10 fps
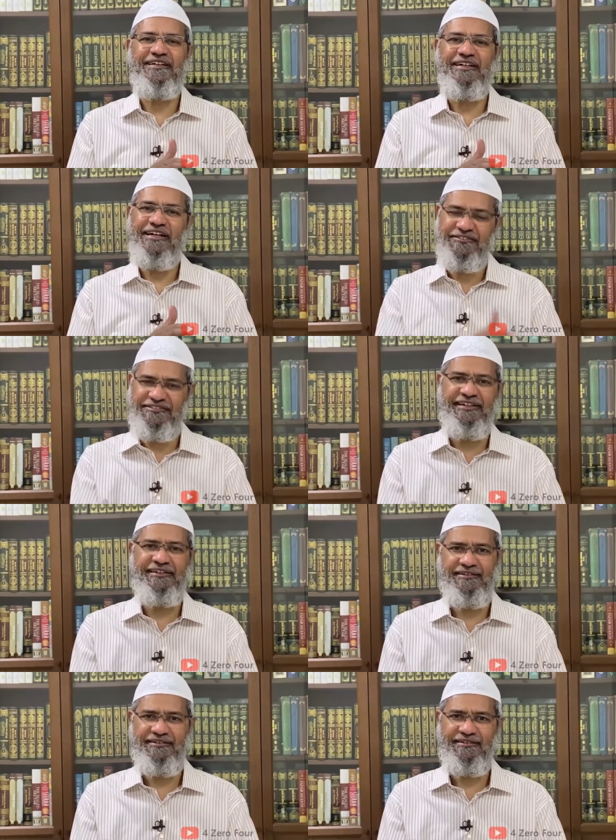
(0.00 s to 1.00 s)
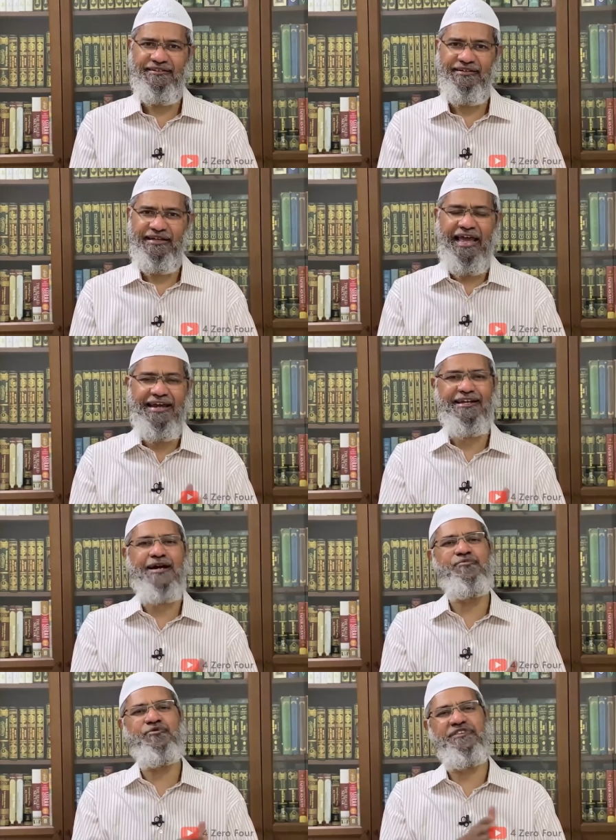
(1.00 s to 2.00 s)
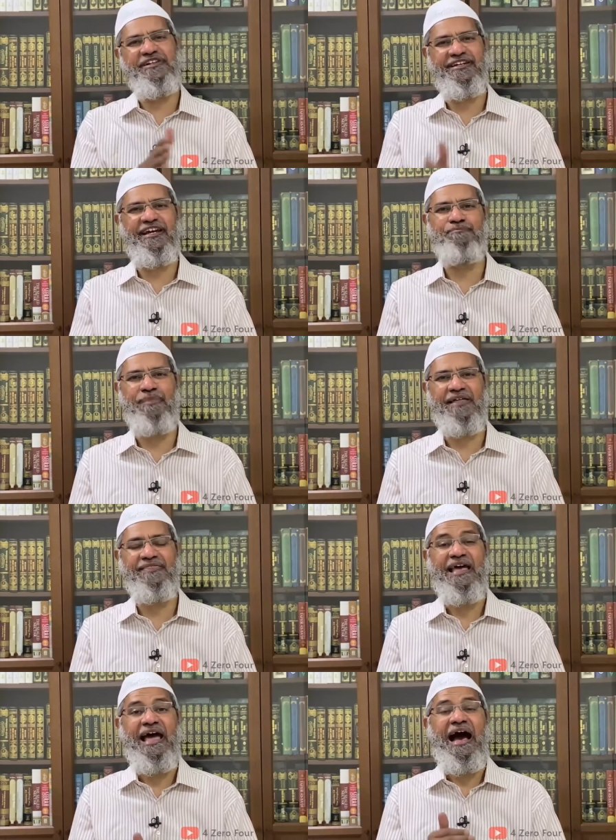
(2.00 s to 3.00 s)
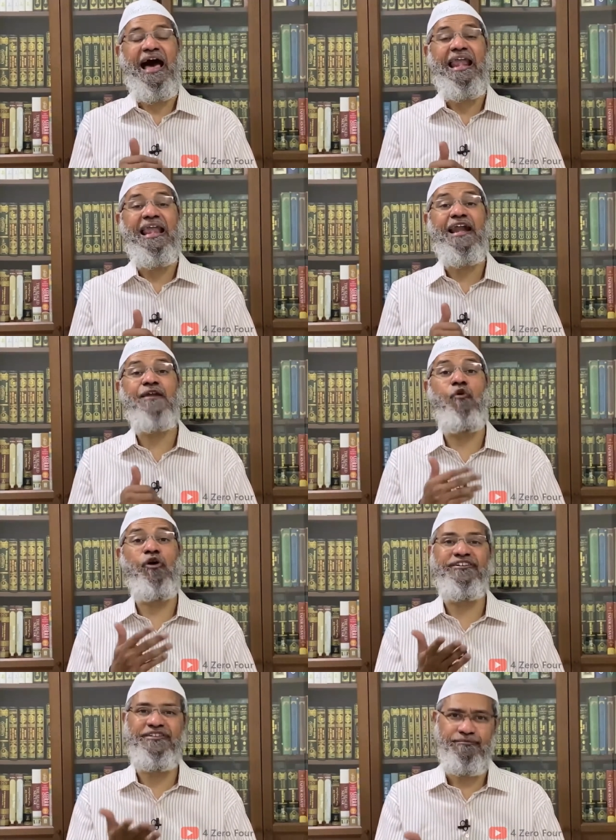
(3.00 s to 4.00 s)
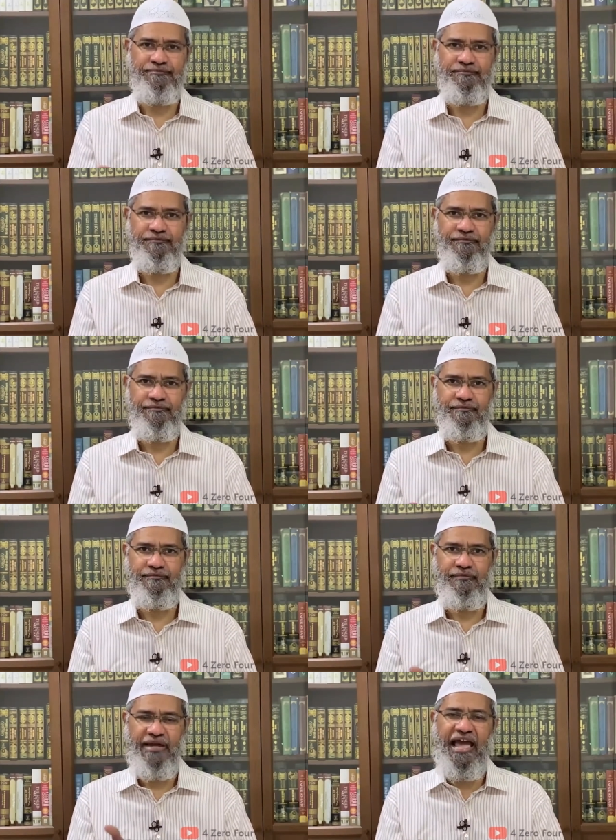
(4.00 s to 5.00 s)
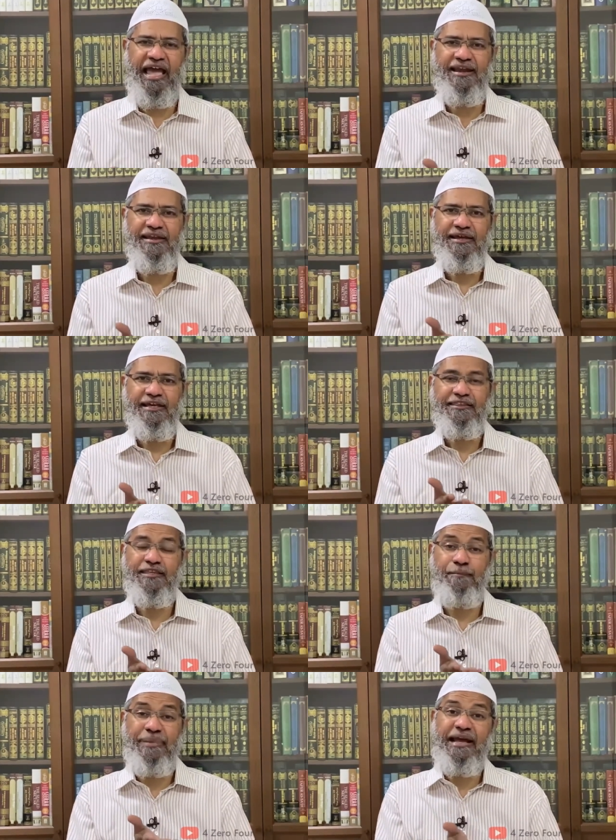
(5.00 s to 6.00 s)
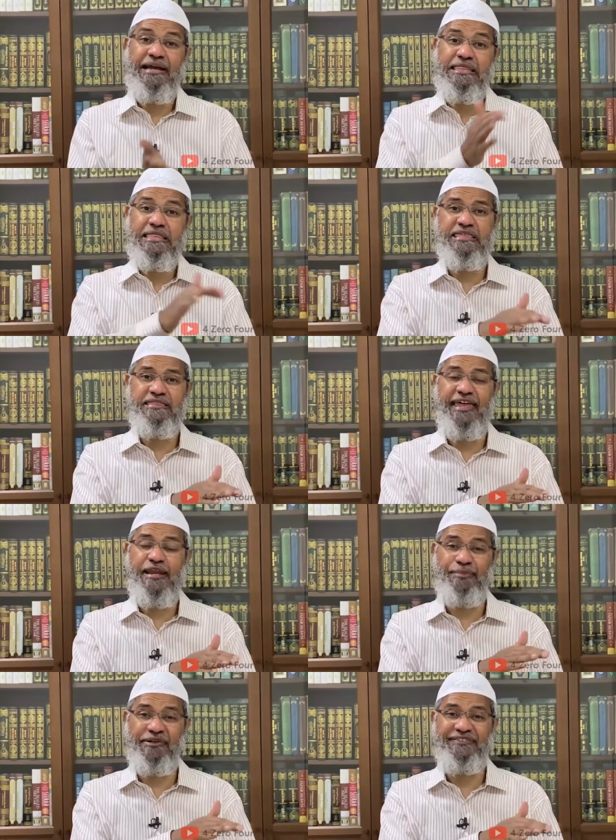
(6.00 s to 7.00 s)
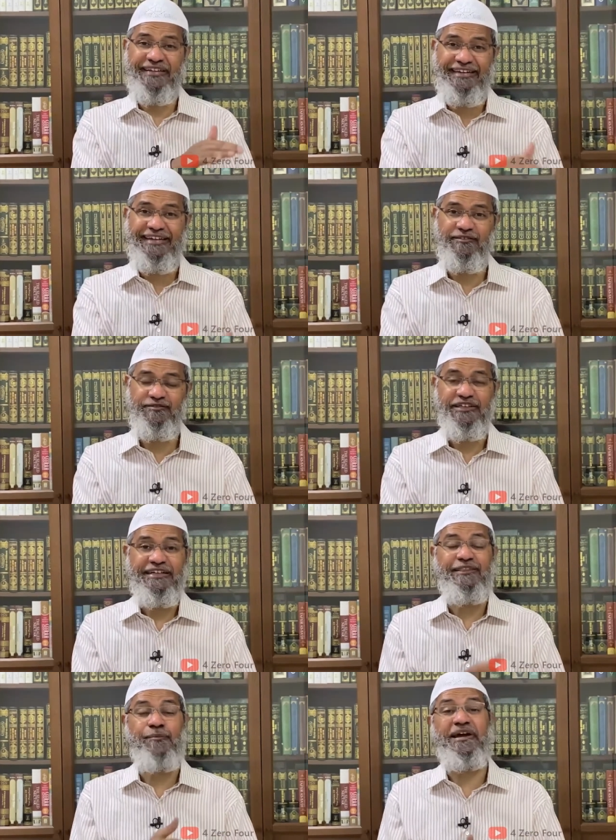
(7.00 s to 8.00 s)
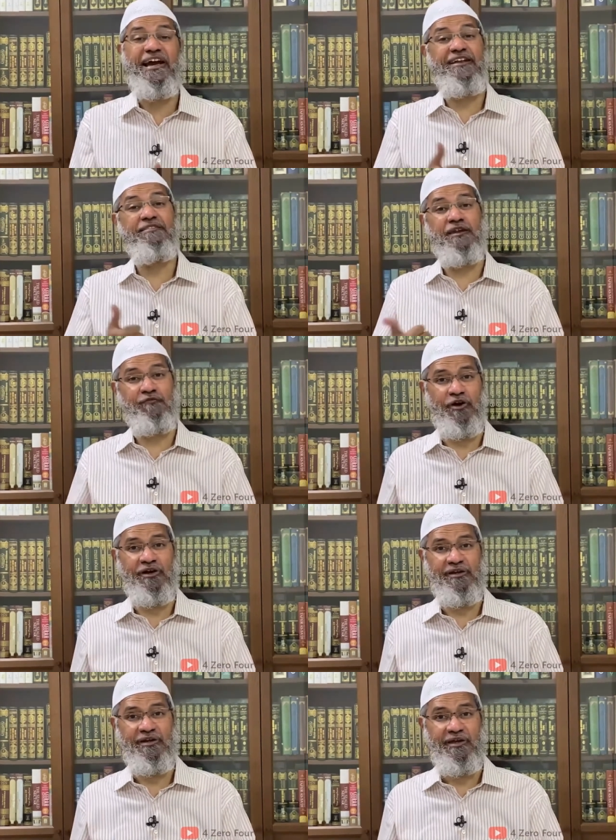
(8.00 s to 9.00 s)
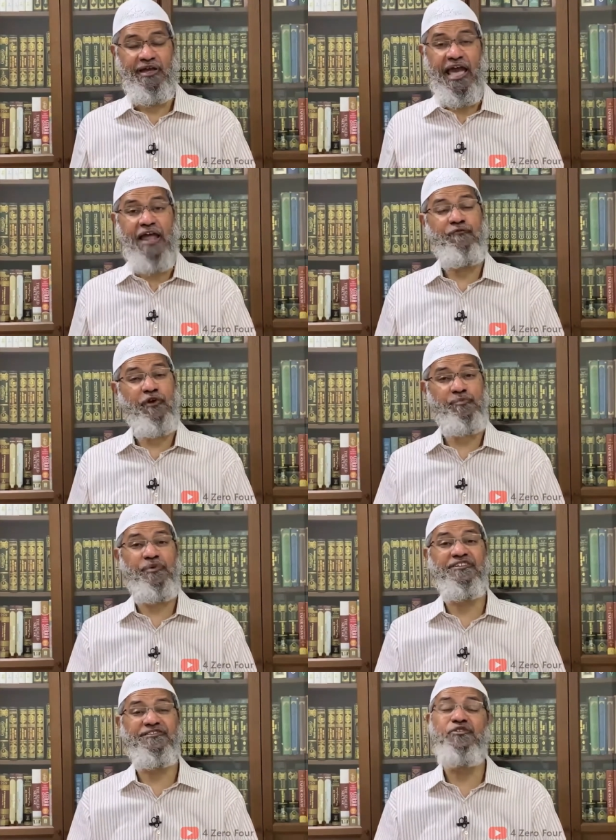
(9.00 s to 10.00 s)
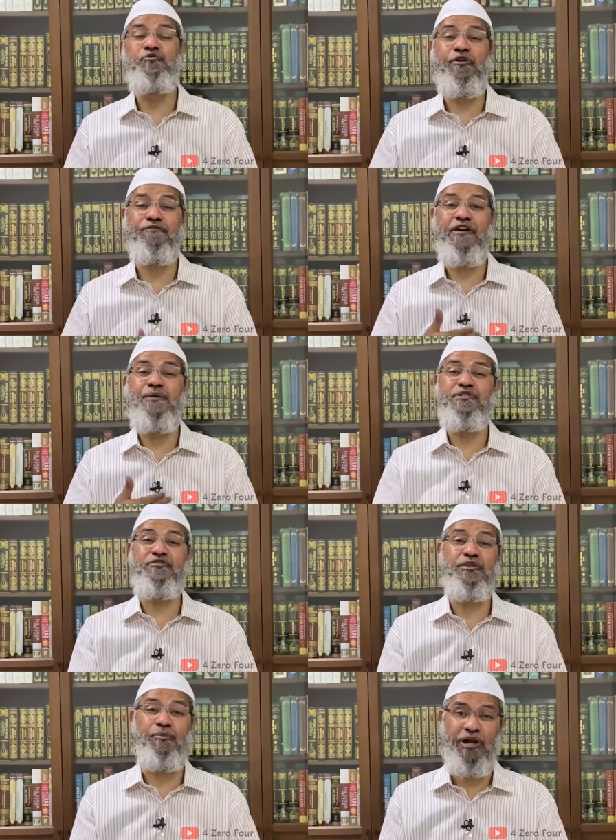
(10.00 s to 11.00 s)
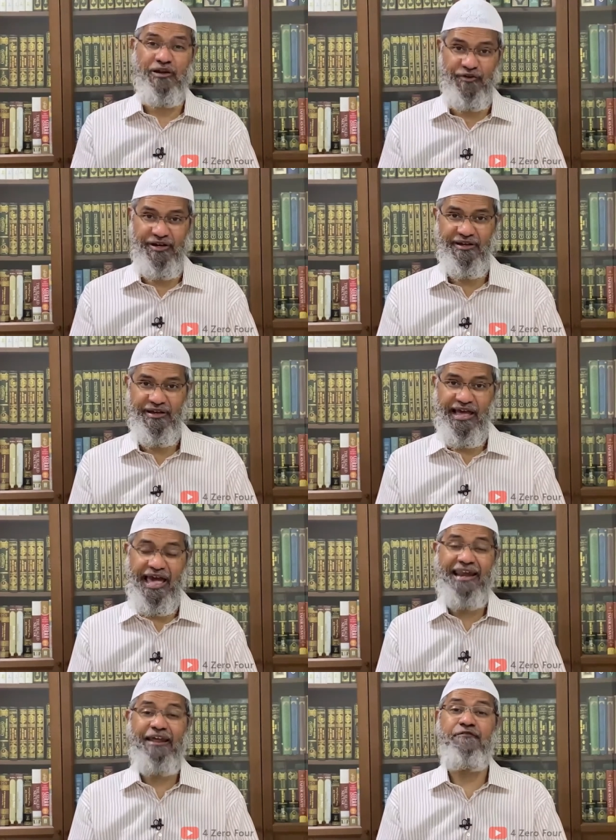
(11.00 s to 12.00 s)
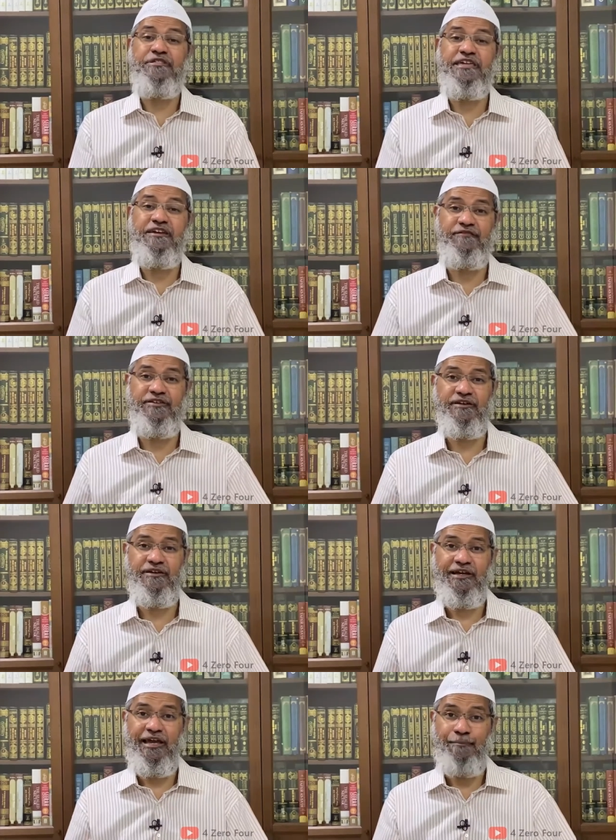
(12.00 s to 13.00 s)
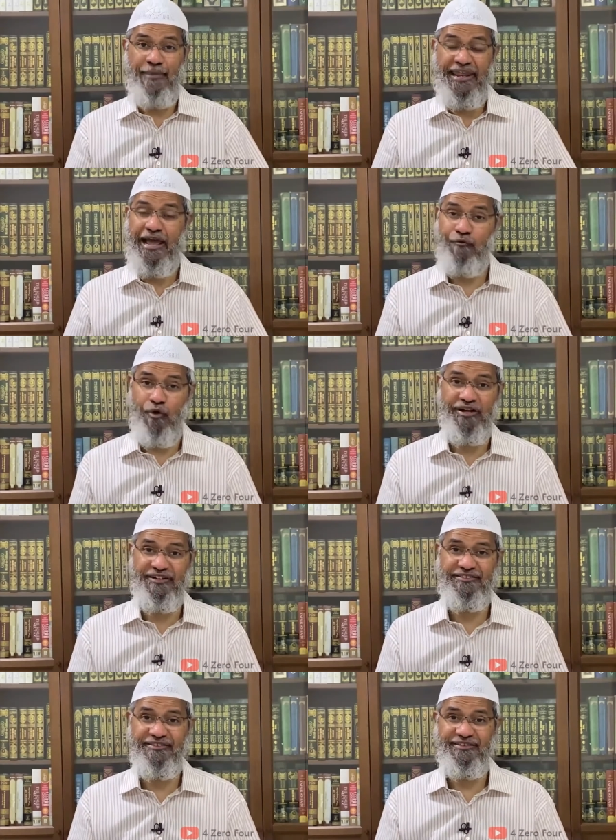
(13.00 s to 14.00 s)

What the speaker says: a sin and comes to the straight path, Allah rewards him. And the bigger the sin that a person leaves, the bigger is the reward. And for a person who was famous in the Bollywood and have received many awards,